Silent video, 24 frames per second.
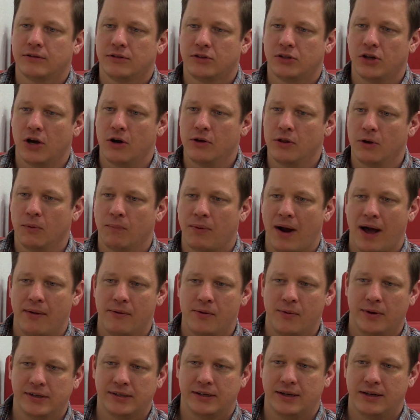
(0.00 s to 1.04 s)
So there
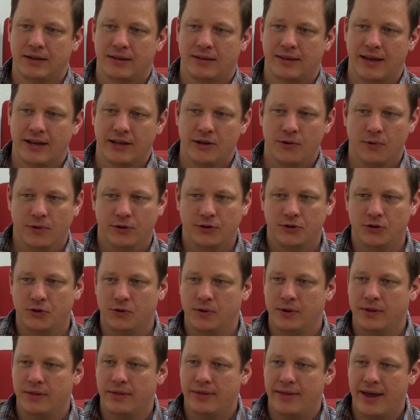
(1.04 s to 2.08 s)
probably wasn't anything you were
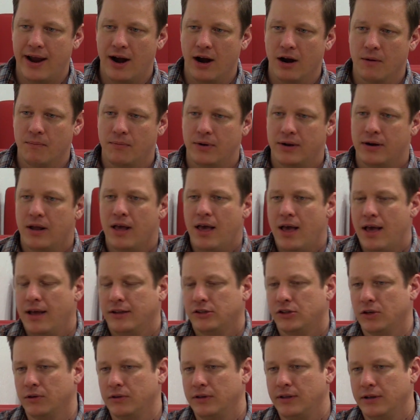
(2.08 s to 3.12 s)
doing there. But
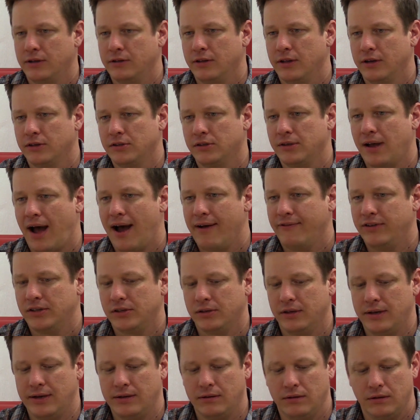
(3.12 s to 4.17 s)
so there's
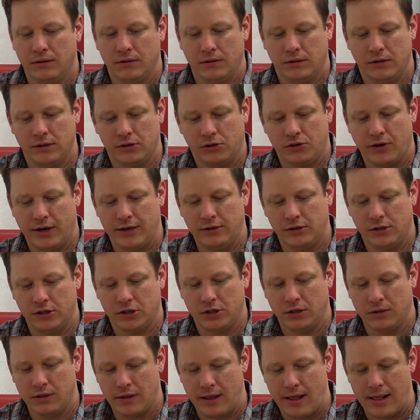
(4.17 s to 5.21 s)
obviously this
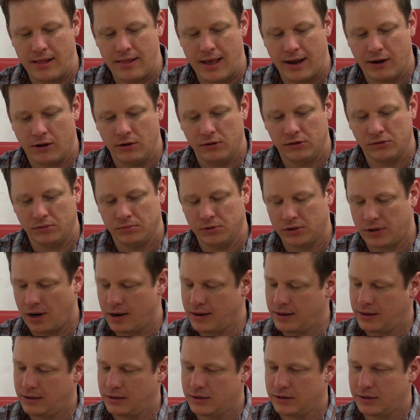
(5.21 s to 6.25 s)
transition that goes from
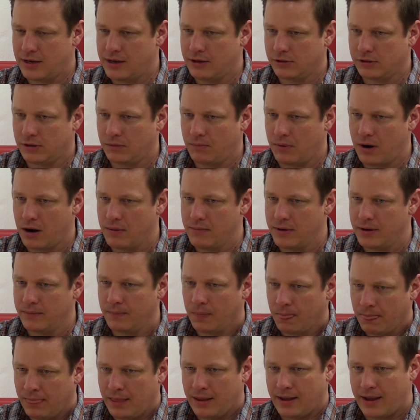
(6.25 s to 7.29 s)
starting in the sales department
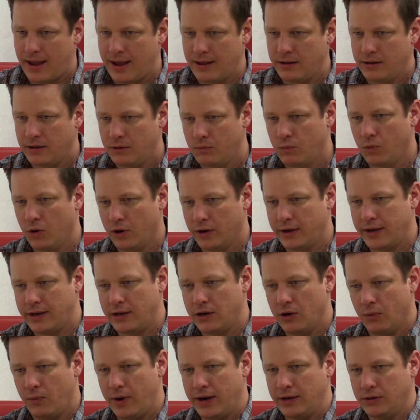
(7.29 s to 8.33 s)
and then
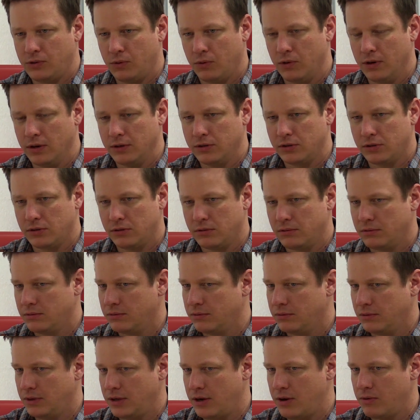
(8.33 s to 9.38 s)
working your way towards
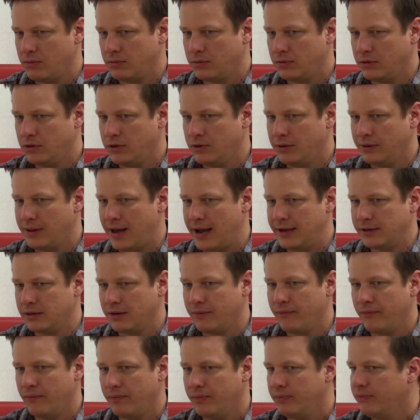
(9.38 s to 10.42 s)

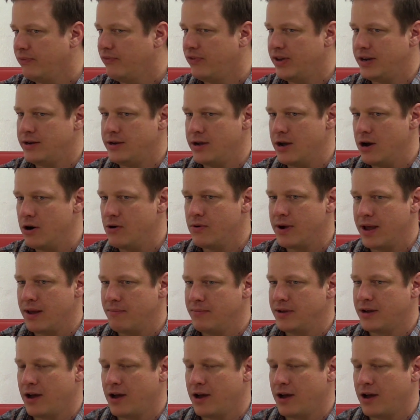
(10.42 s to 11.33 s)
utilizing video and